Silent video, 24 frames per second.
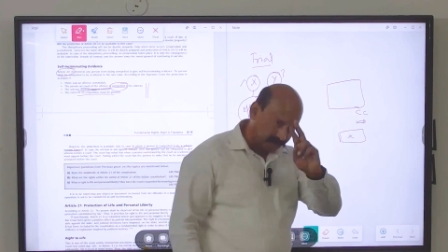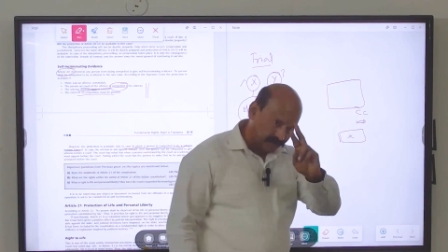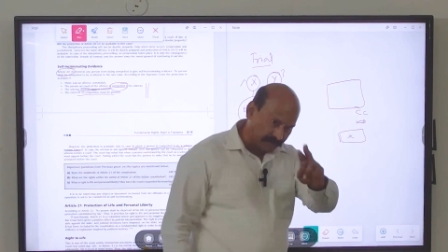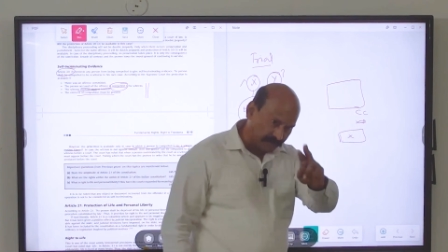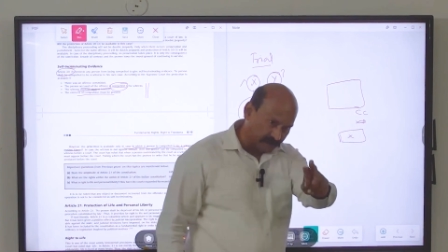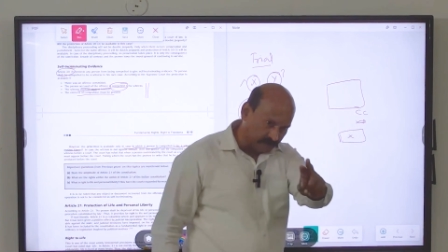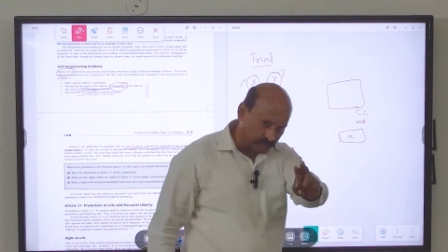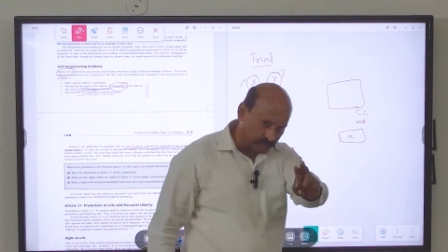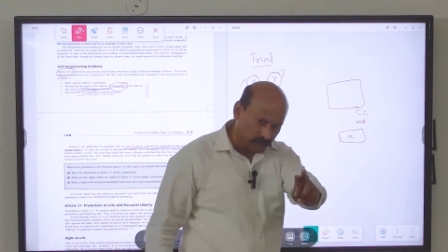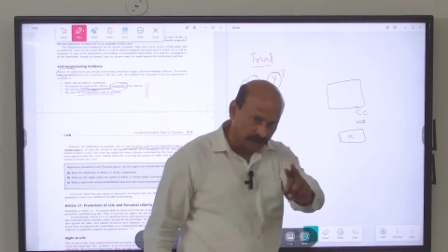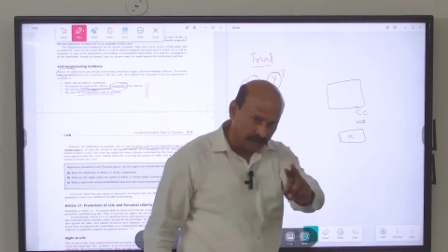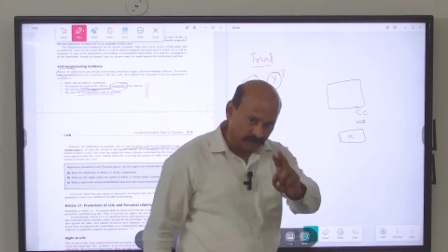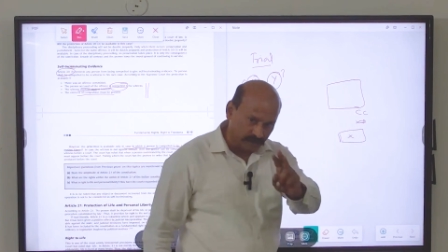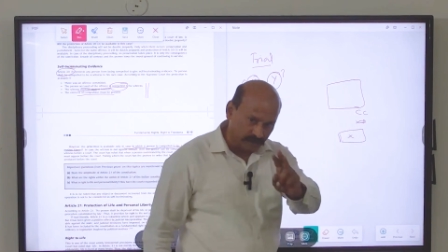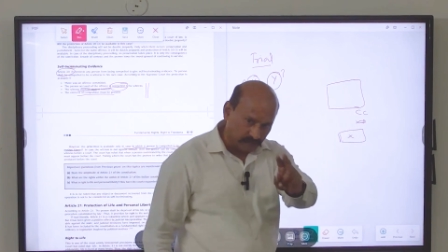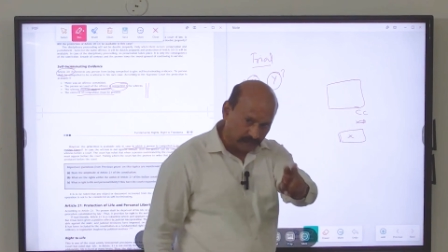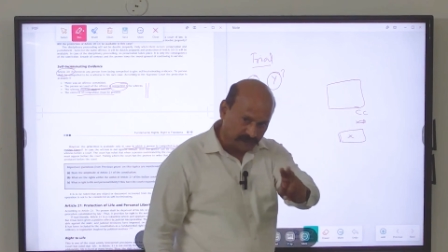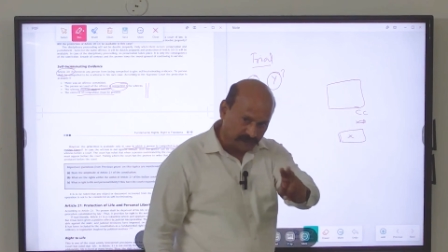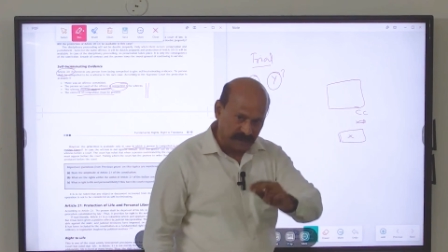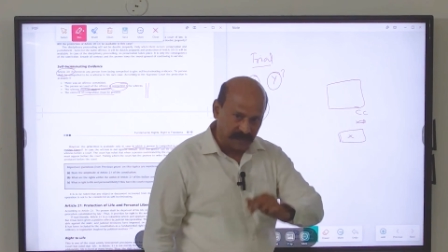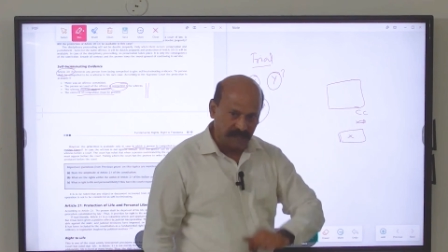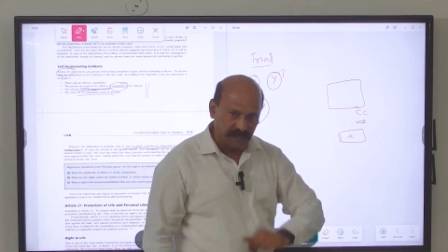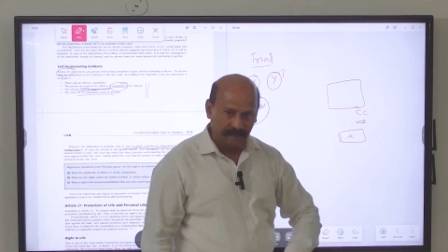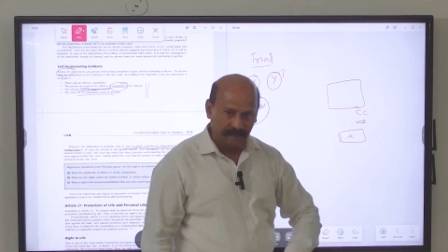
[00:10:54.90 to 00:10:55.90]
a witness to that, you are
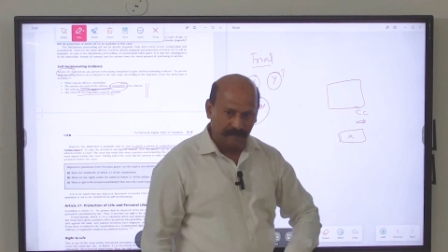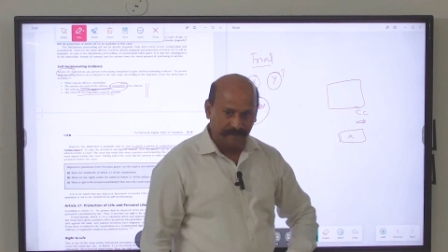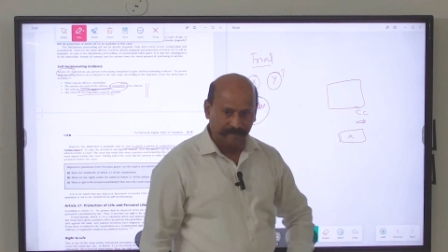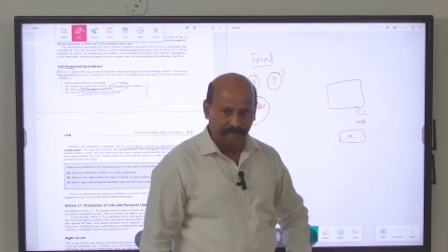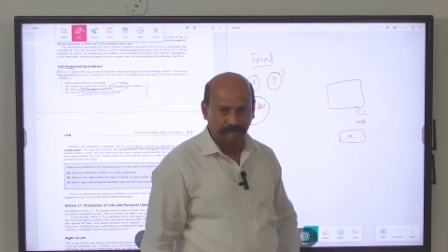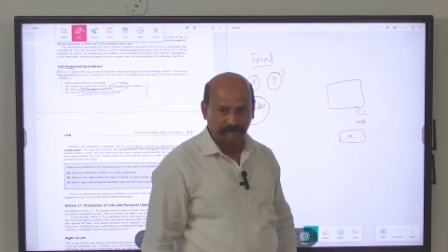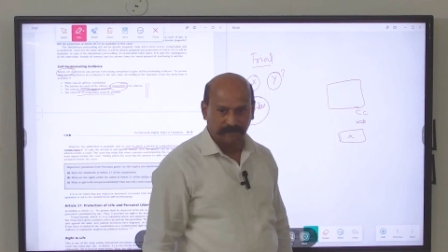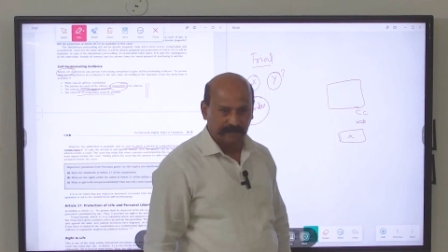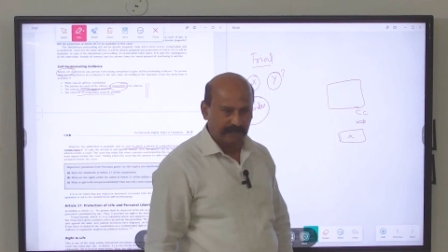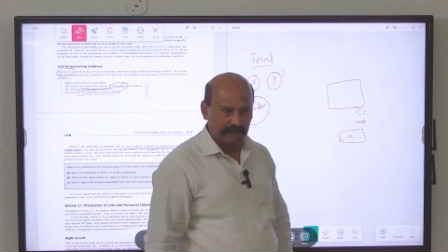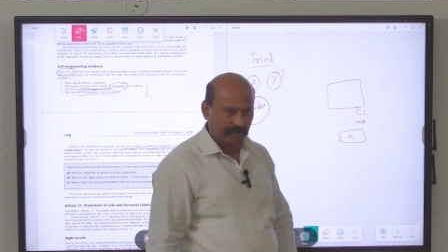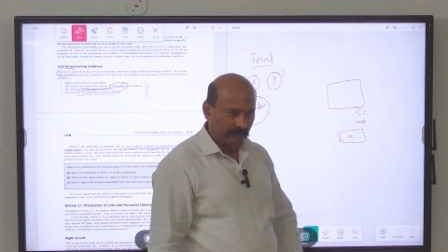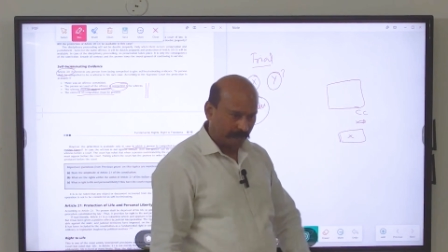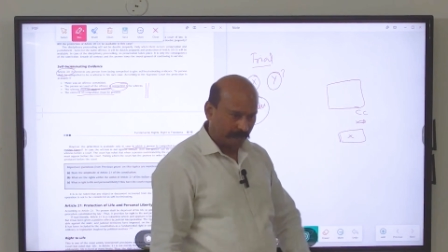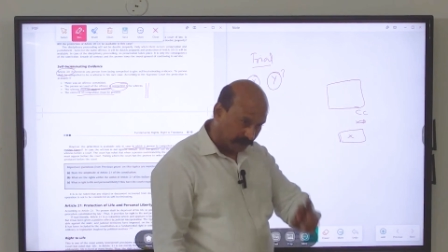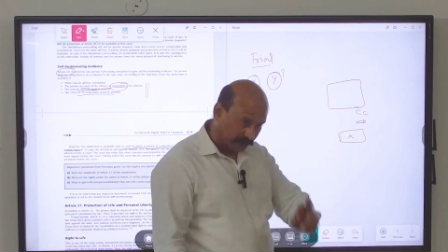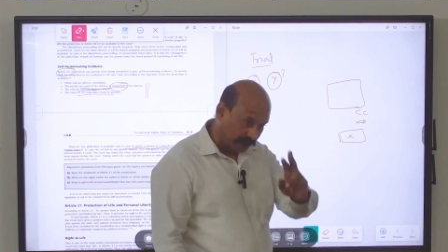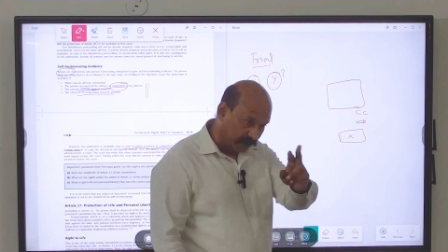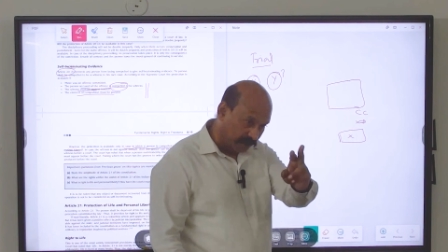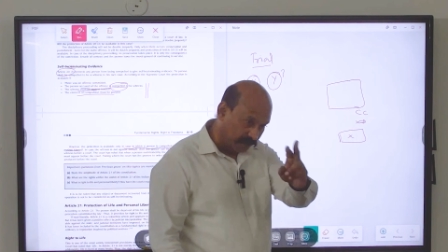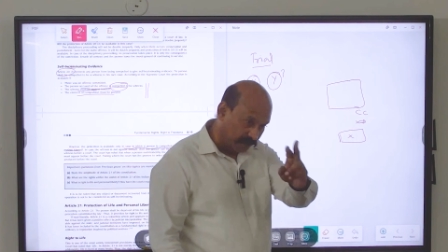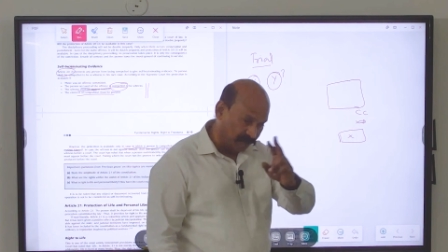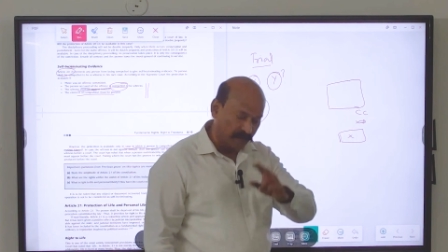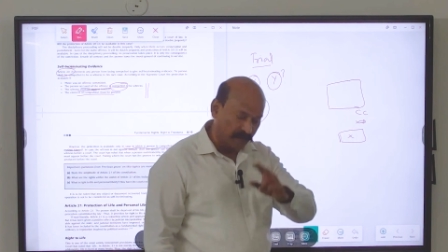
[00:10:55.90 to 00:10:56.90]
seeing, it's
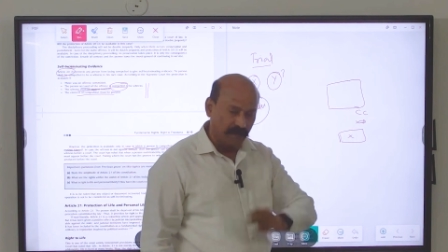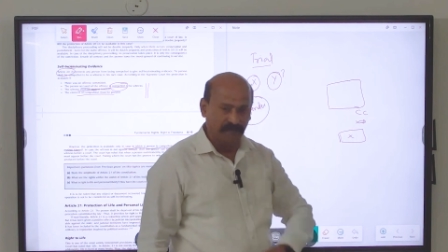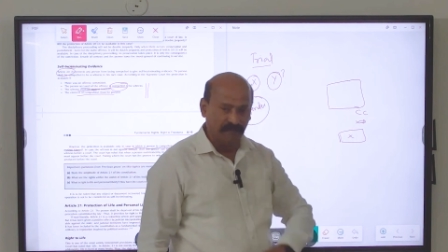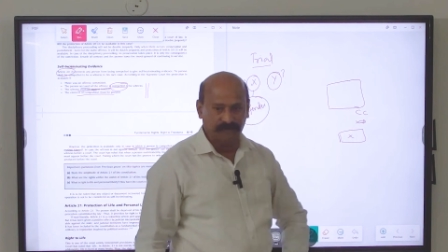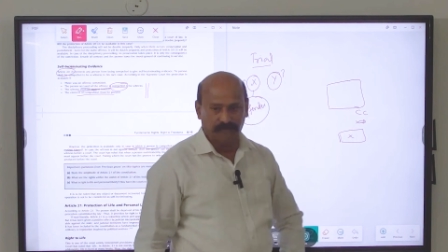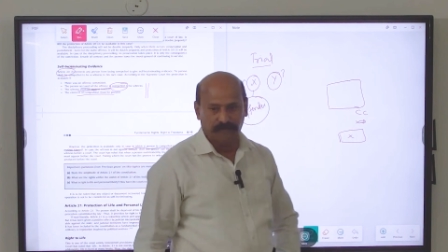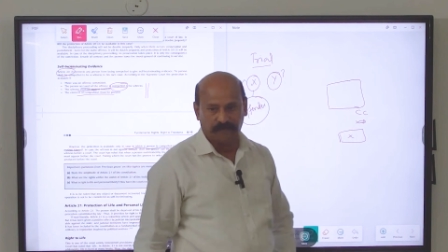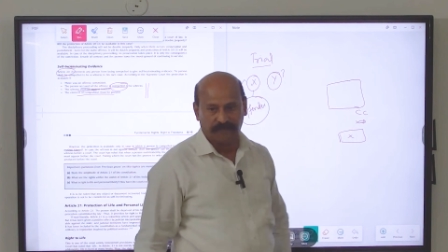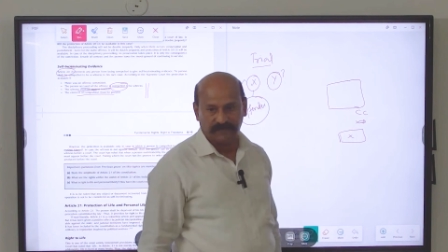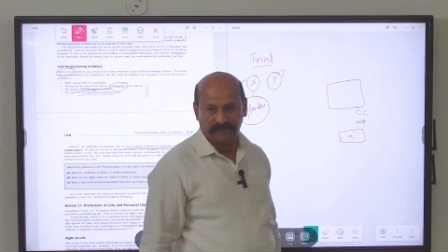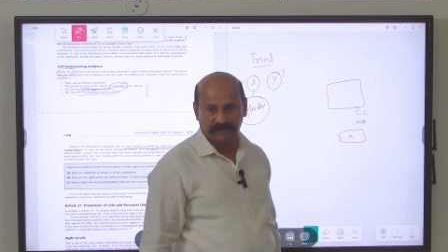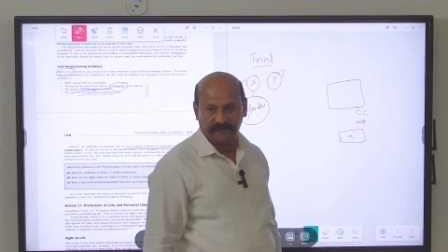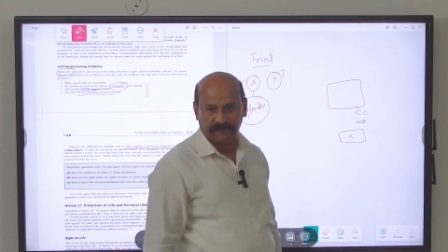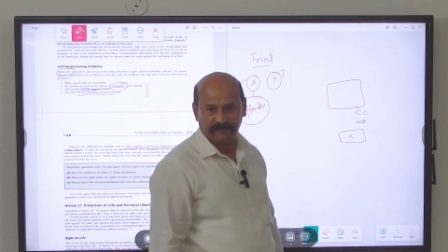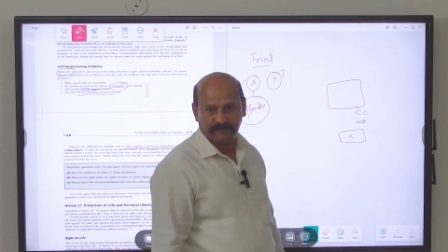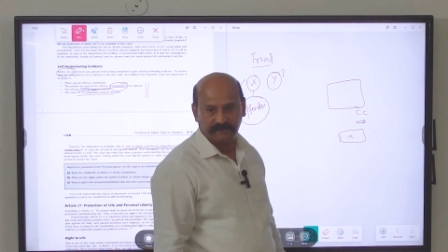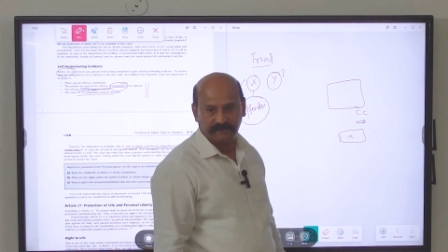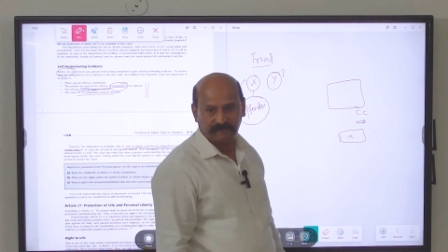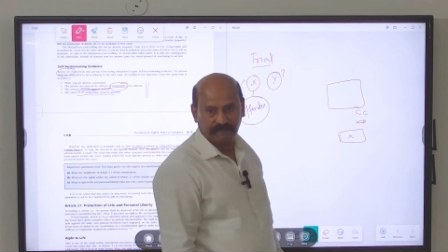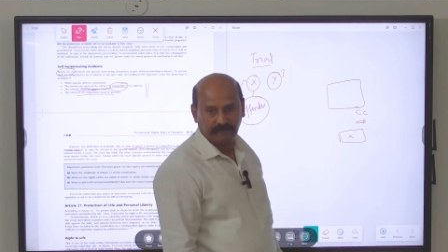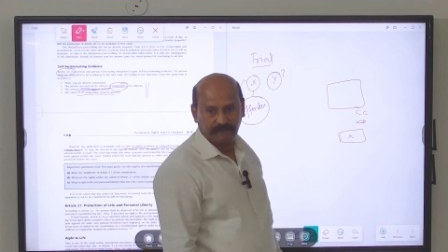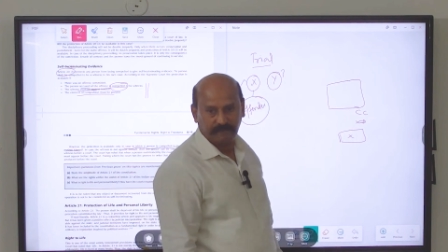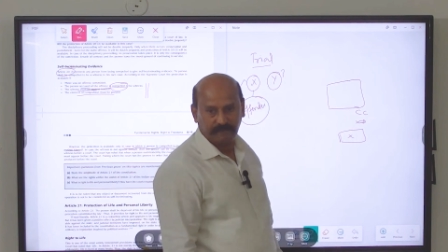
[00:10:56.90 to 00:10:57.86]
happening in front of your eyes.